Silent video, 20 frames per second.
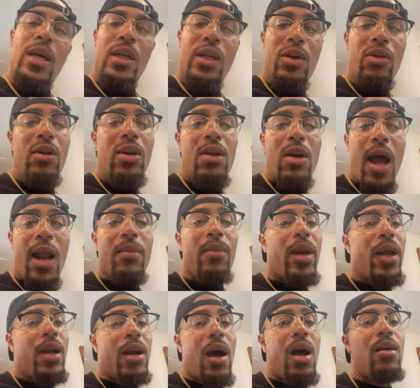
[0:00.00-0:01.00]
Dude, know how to
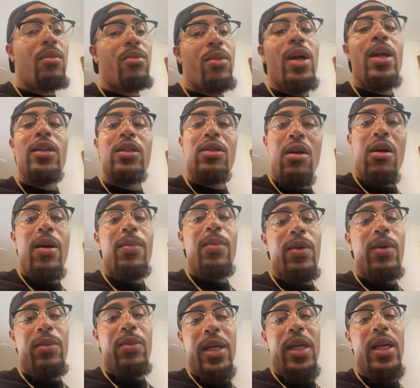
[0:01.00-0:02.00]
make cornbread.
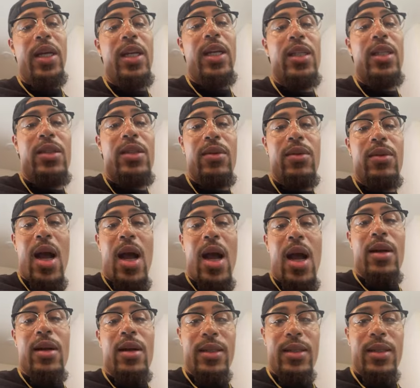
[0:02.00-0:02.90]
Cornbread be good too, y'all.